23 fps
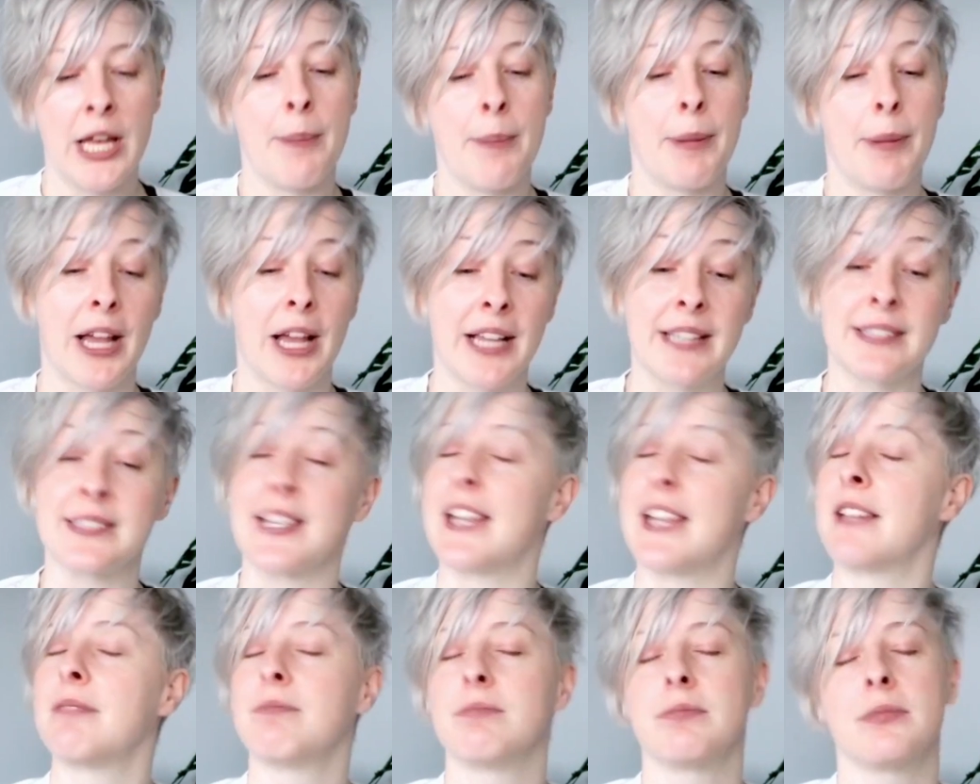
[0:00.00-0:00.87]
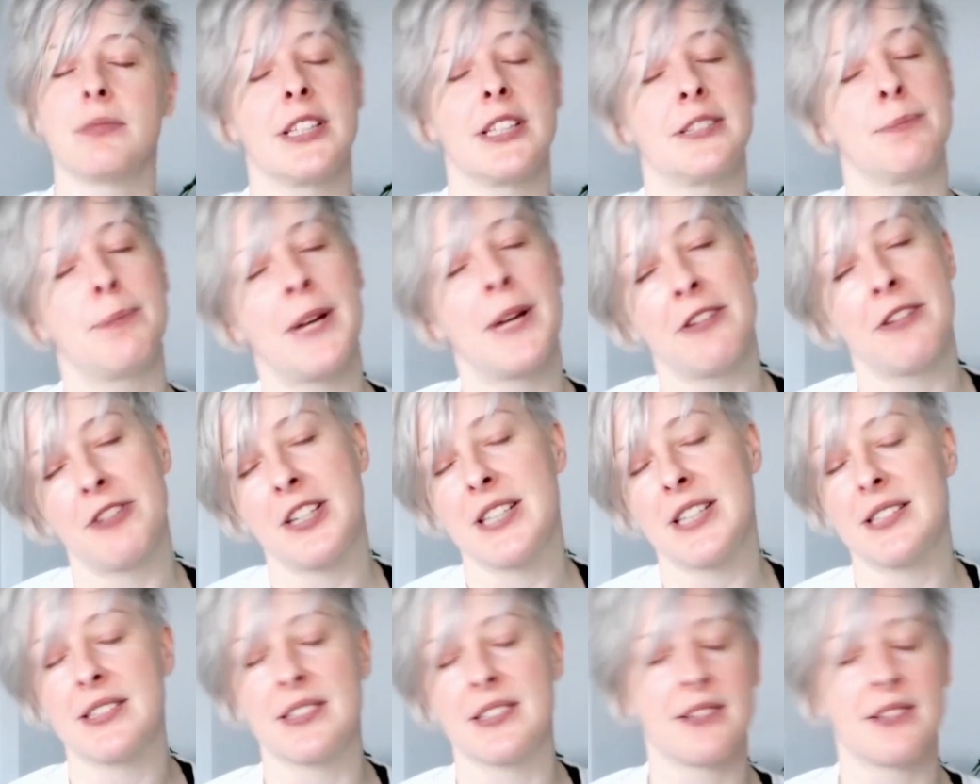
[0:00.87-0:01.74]
But like I say, there's
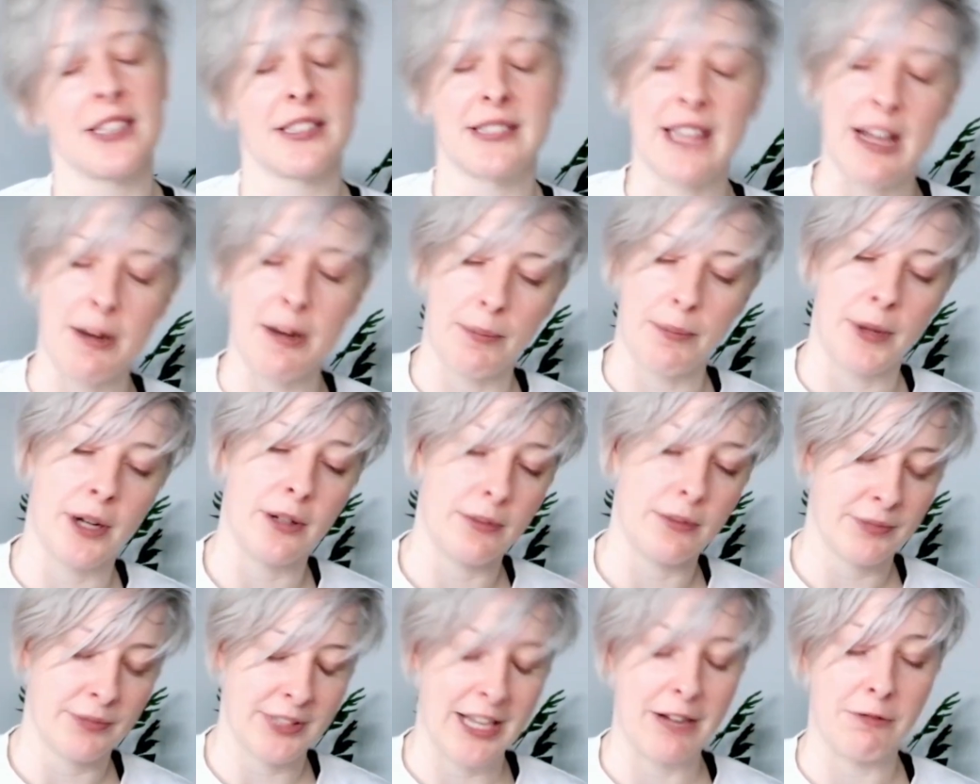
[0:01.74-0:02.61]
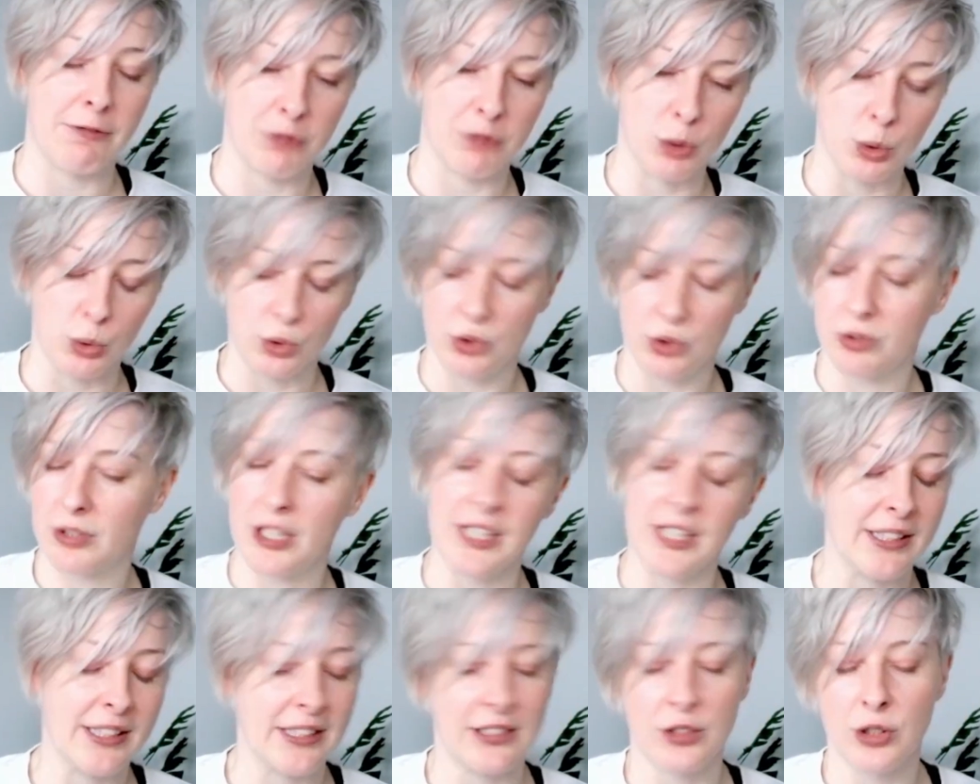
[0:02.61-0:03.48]
benefits, there's downfalls.
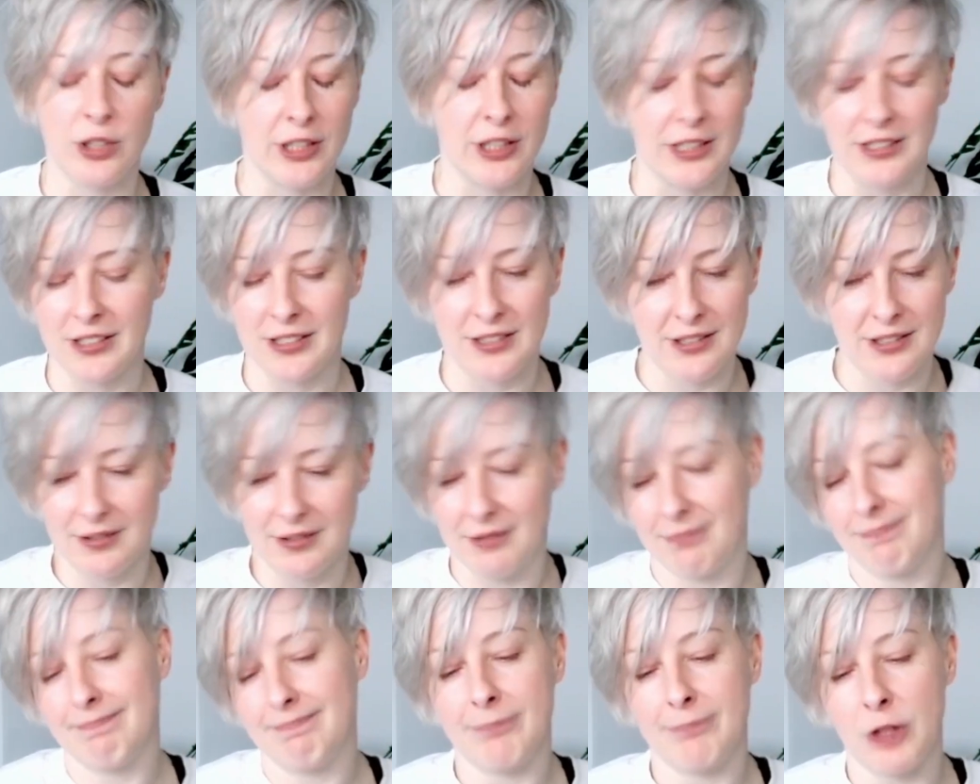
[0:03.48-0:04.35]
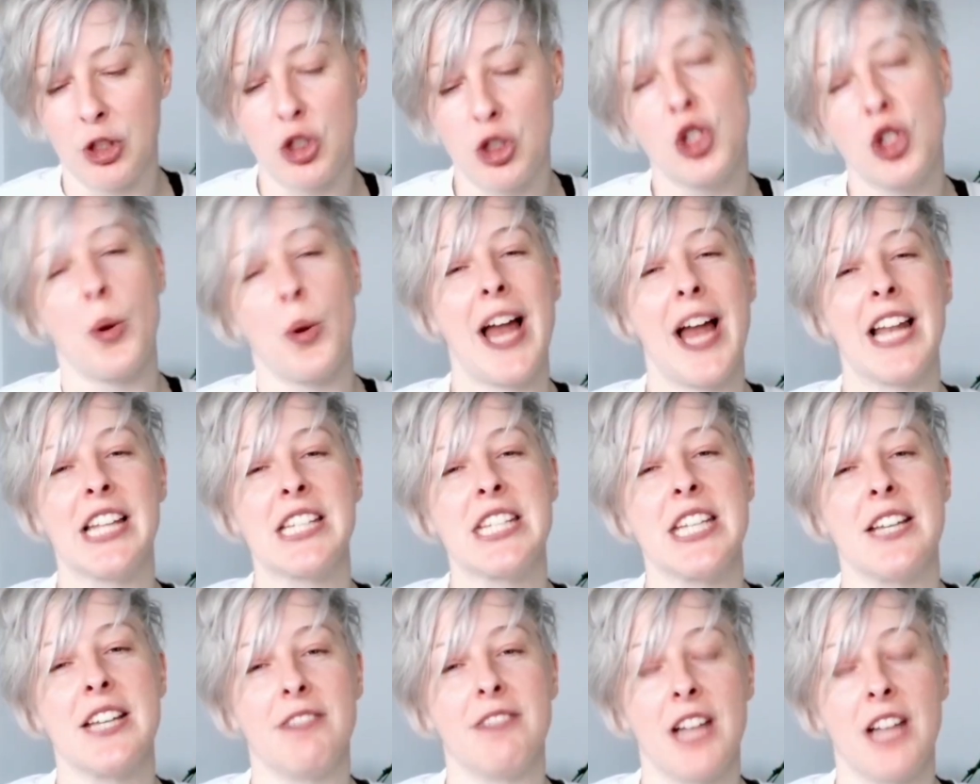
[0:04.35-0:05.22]
It's the
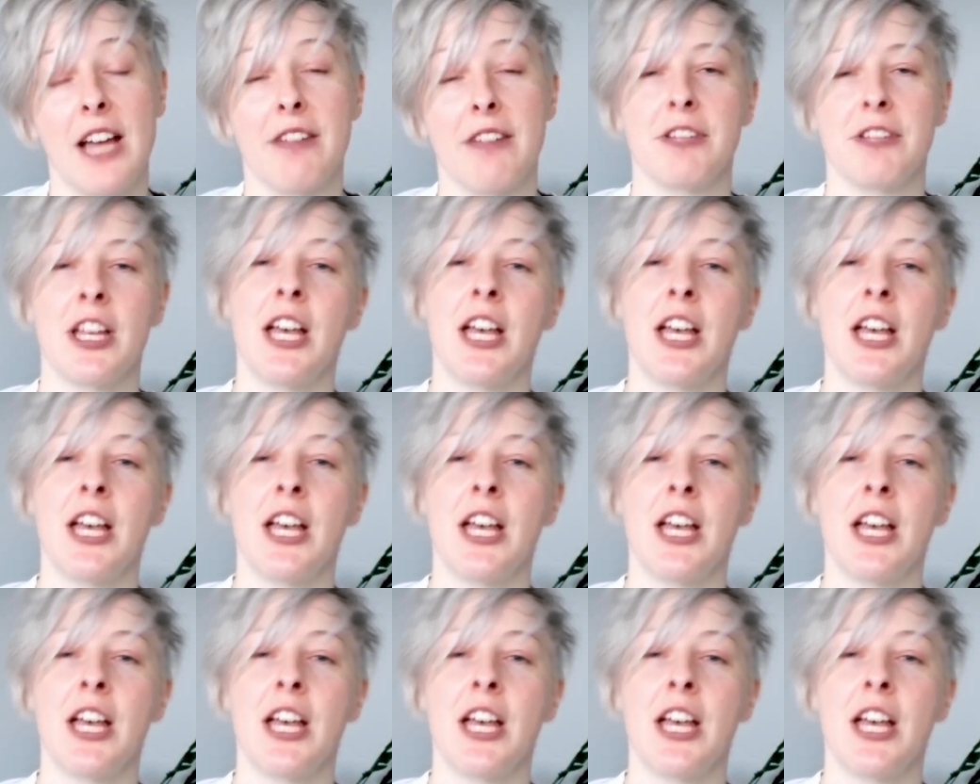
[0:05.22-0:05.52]
duality of life.